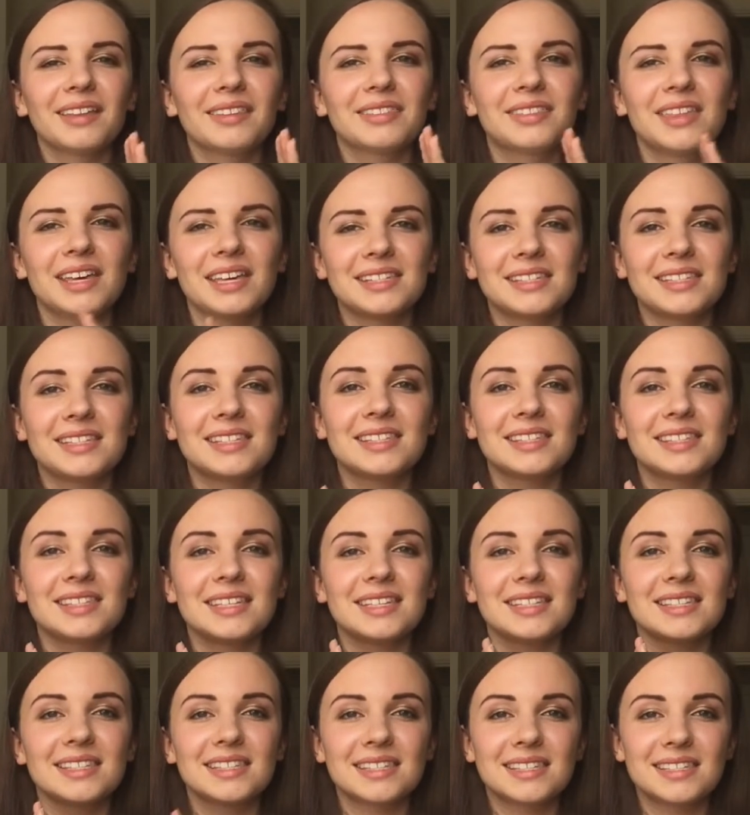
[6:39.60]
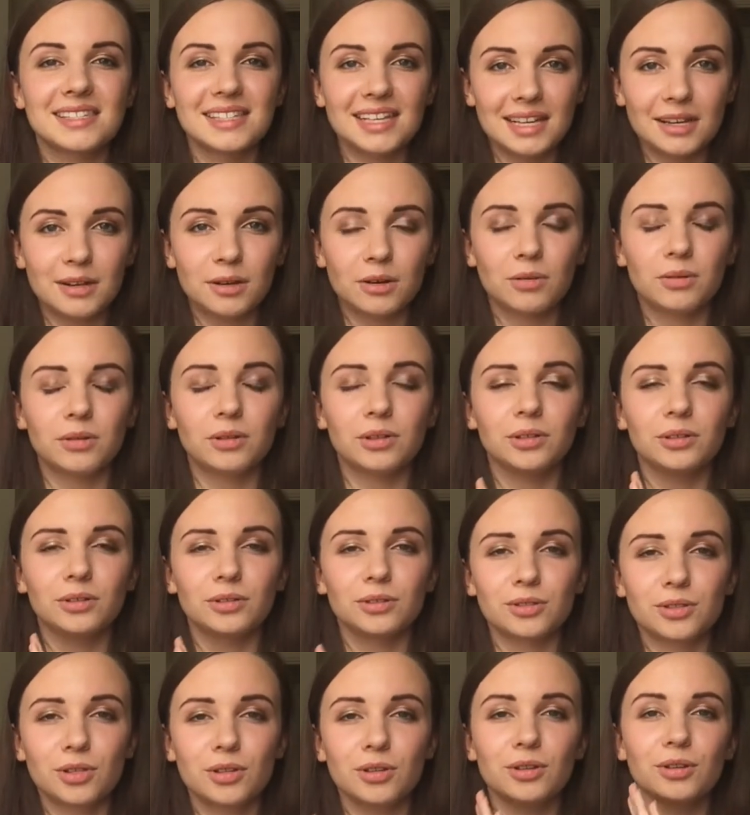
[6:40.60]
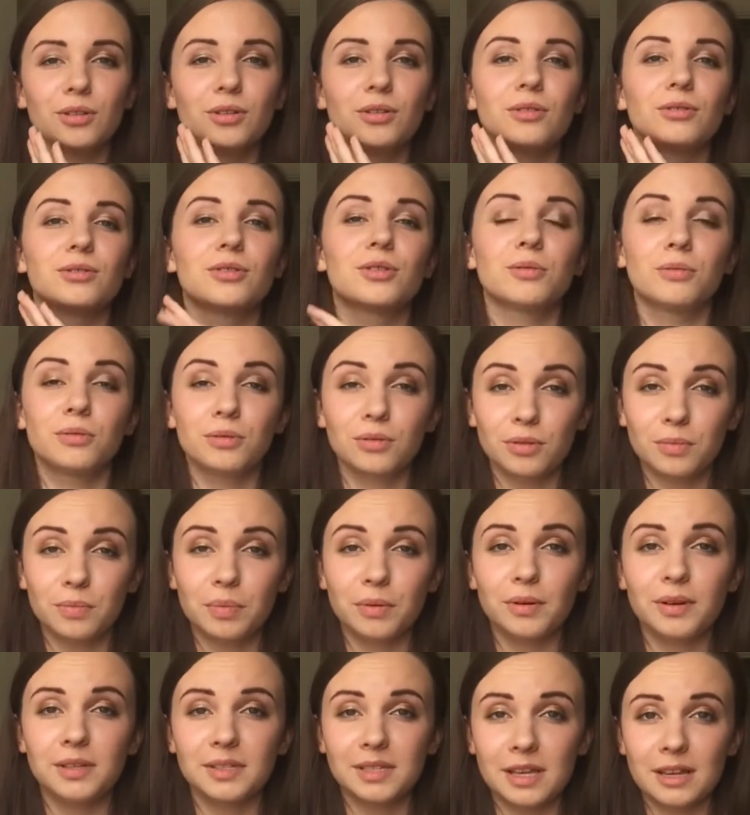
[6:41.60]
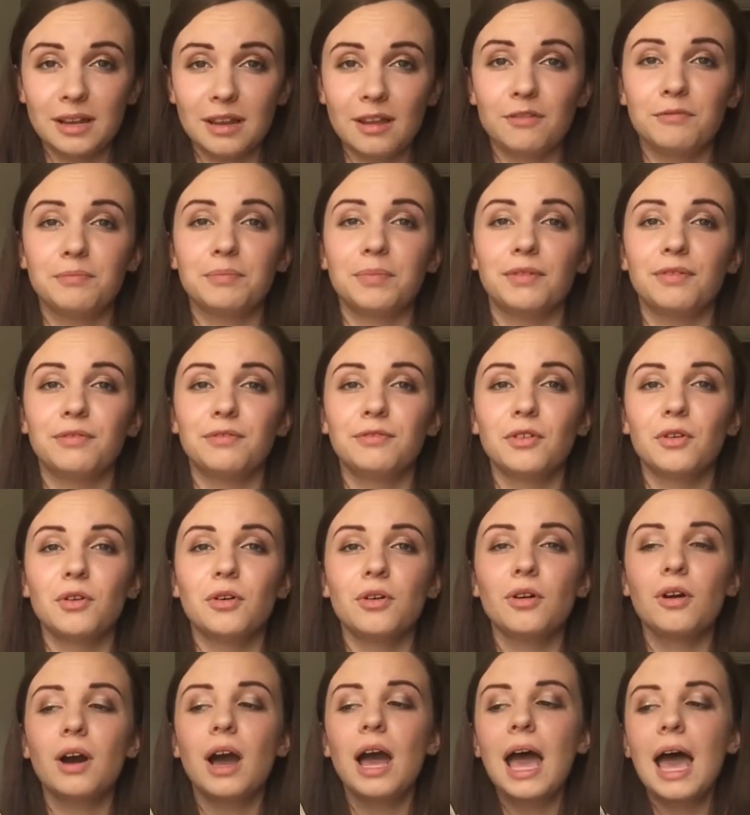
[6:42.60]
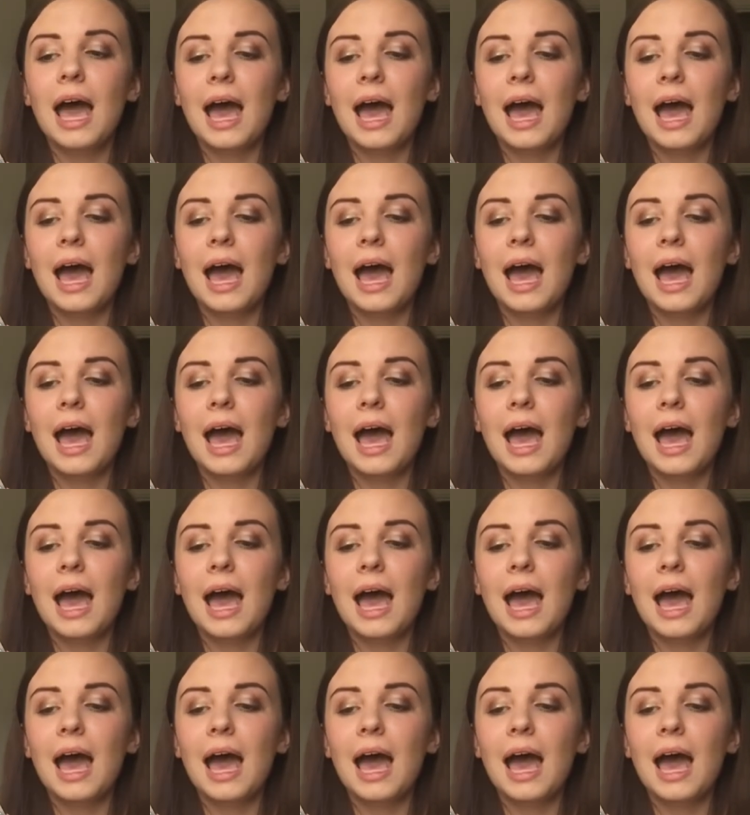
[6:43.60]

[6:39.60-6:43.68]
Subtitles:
This is the sequel to All the Boys I Loved Before,